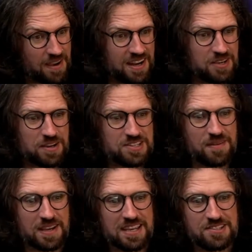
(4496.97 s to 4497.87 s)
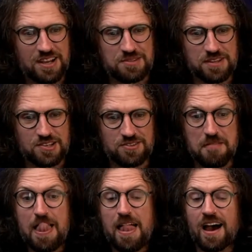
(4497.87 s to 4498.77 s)
any questions about keys and transposition.
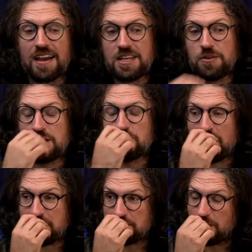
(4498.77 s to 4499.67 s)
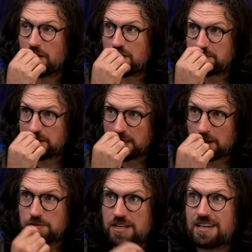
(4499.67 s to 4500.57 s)
You're right. Although I feel
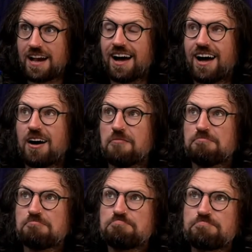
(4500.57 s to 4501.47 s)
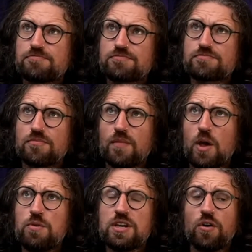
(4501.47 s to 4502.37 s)
like we
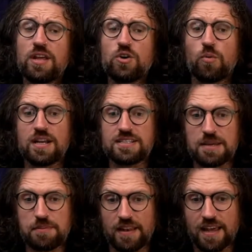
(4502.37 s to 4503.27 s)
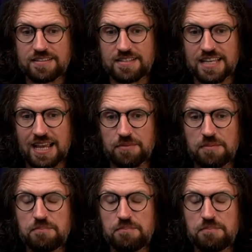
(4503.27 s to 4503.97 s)
We got in quite deep in the lesson segment.